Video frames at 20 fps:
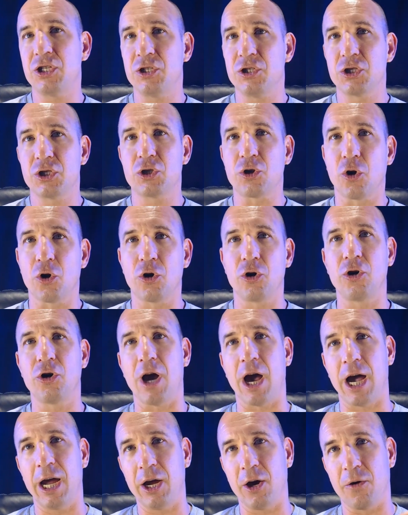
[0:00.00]
starter.
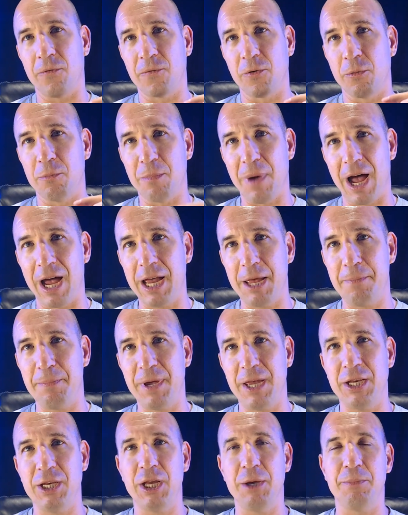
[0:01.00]
I offer my
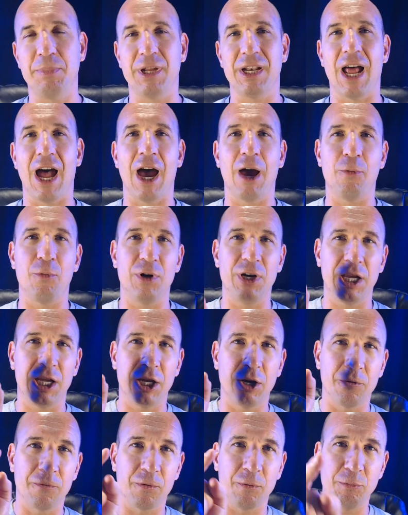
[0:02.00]
opinion, but I want to
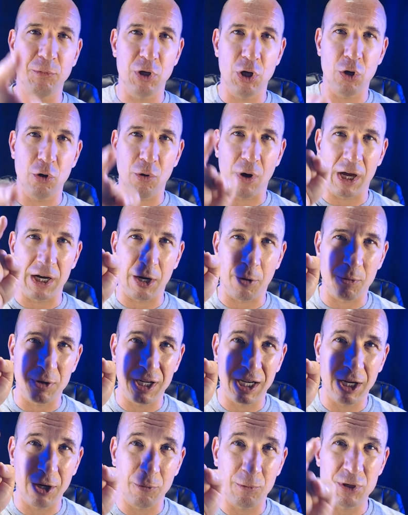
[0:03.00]
hear from you and I want
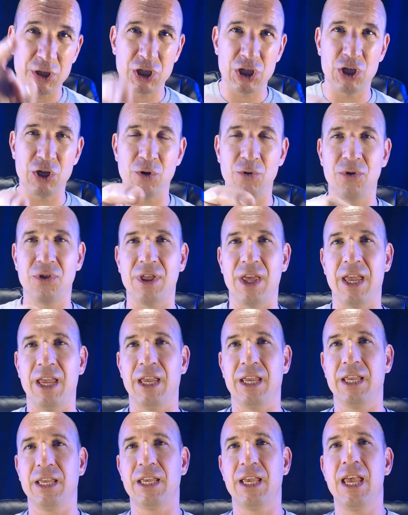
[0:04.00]
to hear what you
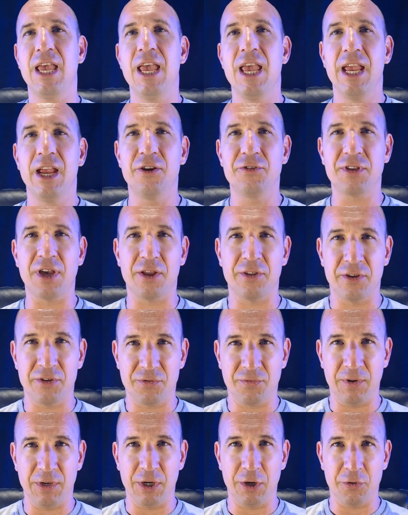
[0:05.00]
think. Here's how this
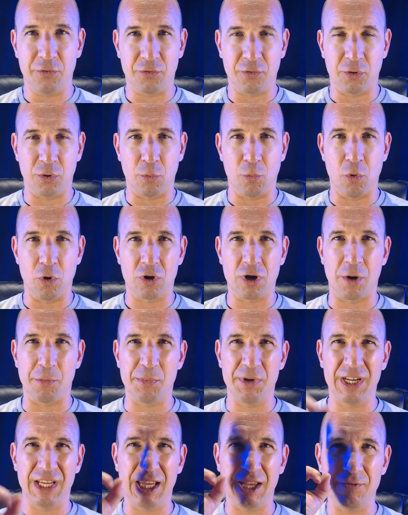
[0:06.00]
video is going to work. I'm
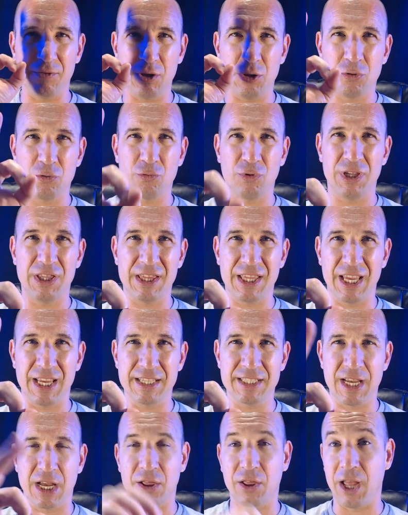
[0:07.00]
going to give you three
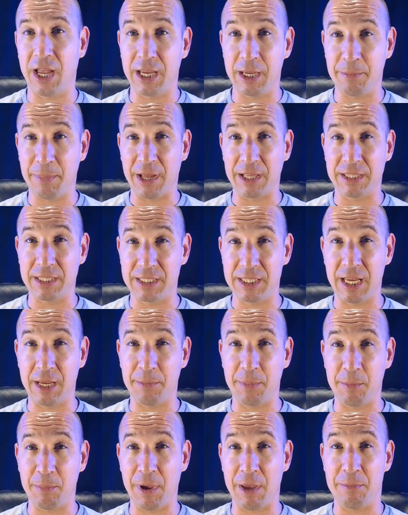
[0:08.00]
things I like about the
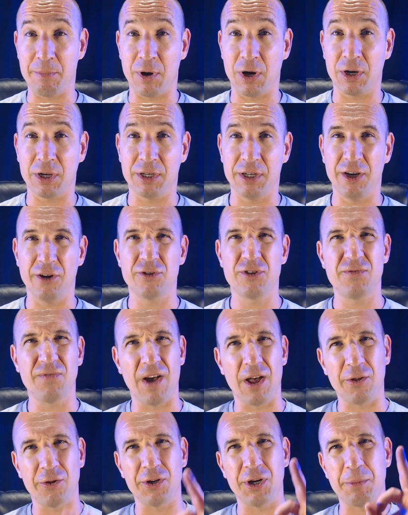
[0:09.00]
Tampa Bay Buccaneers,
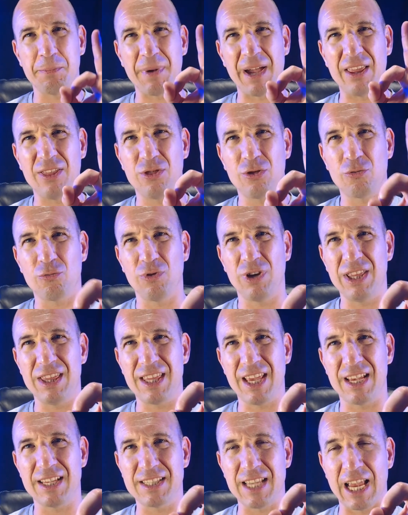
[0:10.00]
followed up by three
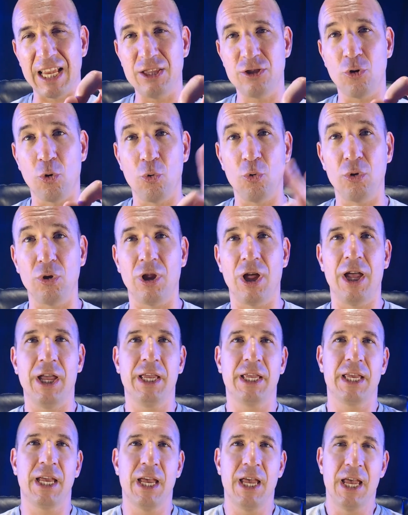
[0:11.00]
things I don't
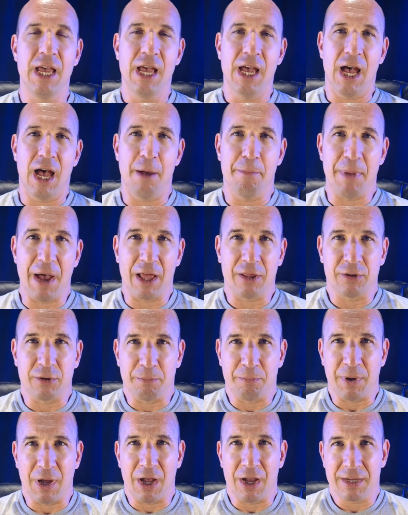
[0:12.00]
like about the
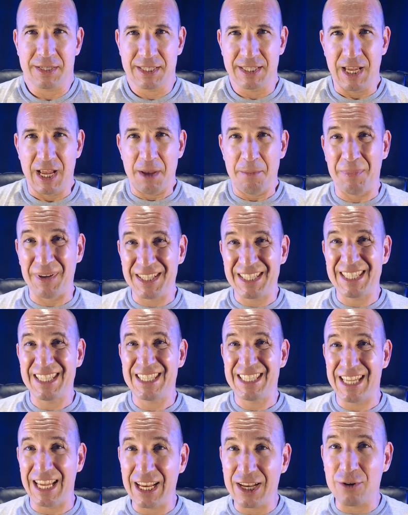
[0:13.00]
Bucs. But
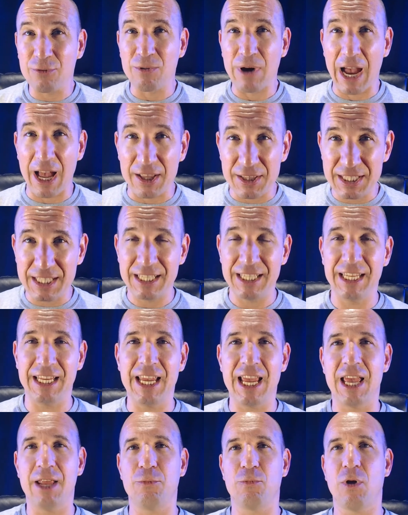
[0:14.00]
stick around to
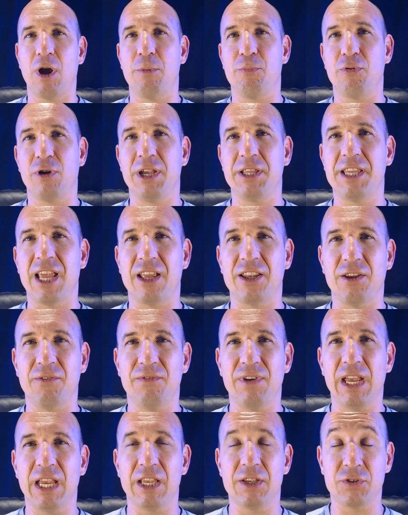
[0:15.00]
the end where I break down the
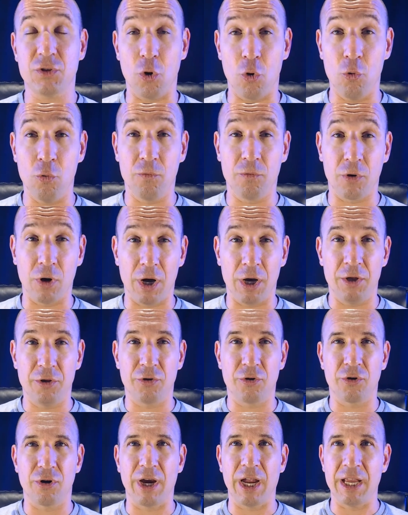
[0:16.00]
Vegas
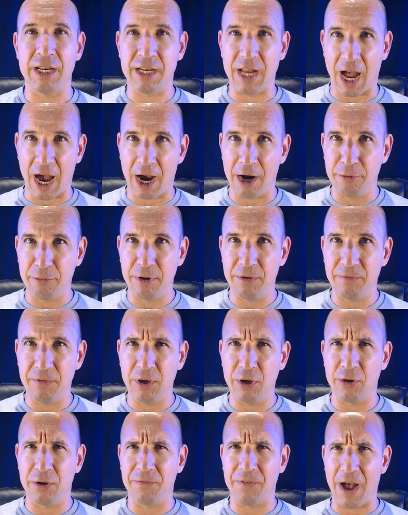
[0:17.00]
over-under and I
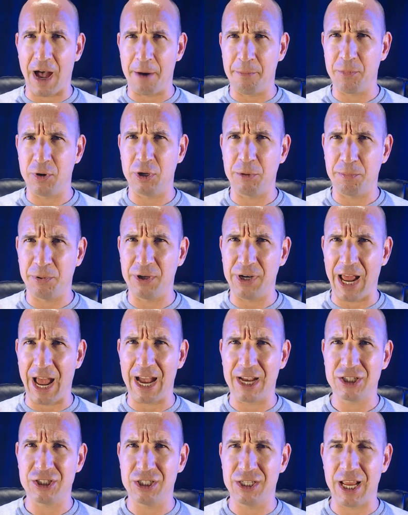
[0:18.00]
reveal if I'm going to put
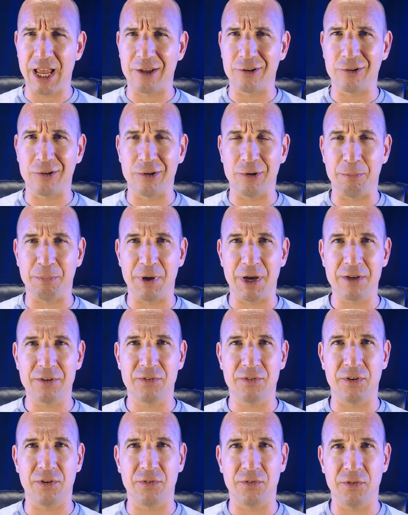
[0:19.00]
action down on the
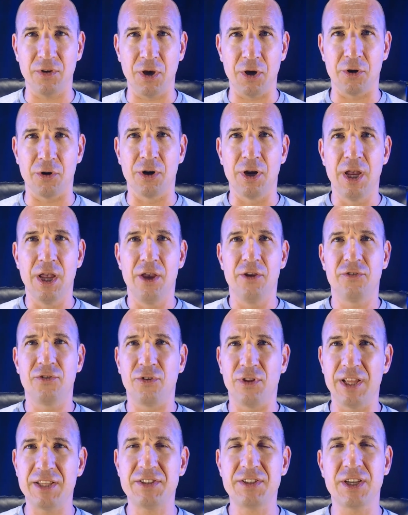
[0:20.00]
Bucs this year. So
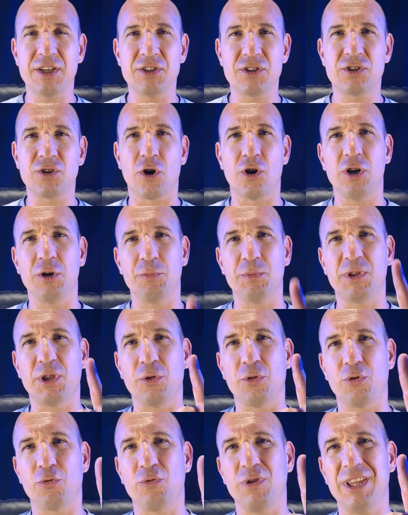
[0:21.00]
let's get started with the
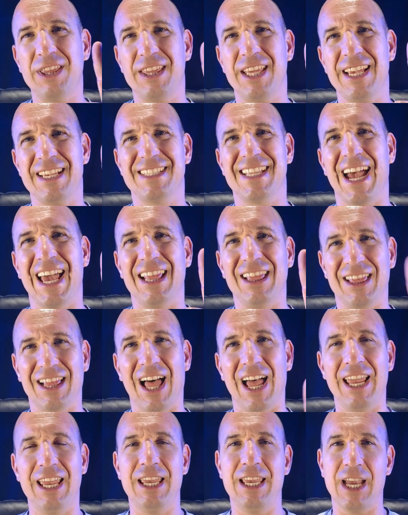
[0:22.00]
three things I
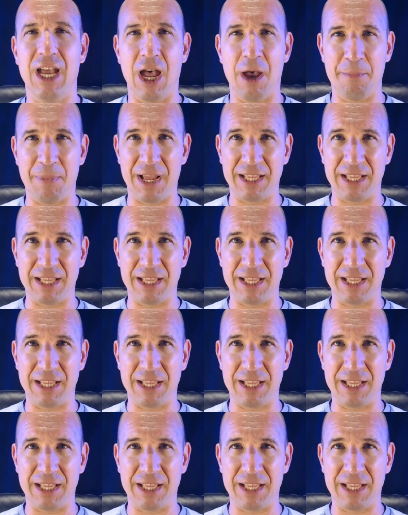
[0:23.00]
like about